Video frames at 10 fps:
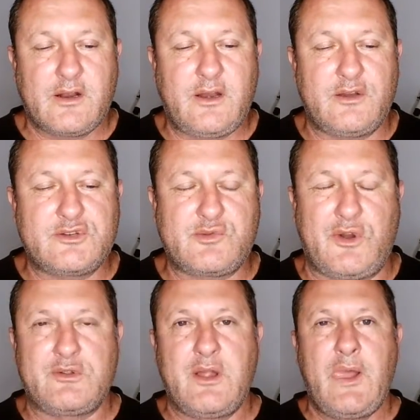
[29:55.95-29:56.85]
close
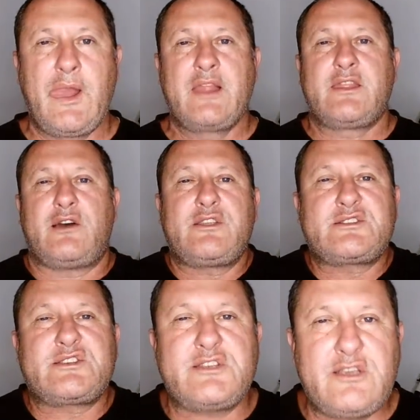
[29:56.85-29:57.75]
quote. Now,
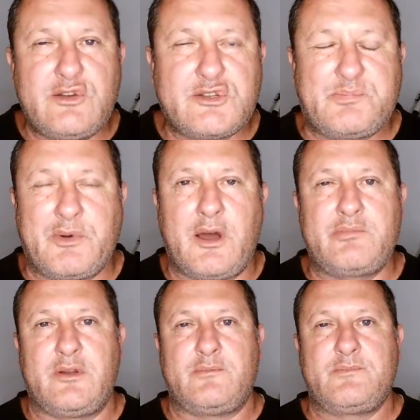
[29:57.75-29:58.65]
this is a huge
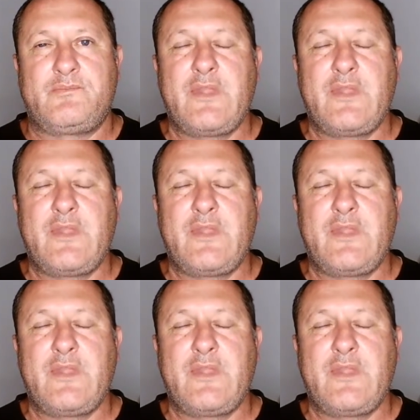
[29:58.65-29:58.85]
problem.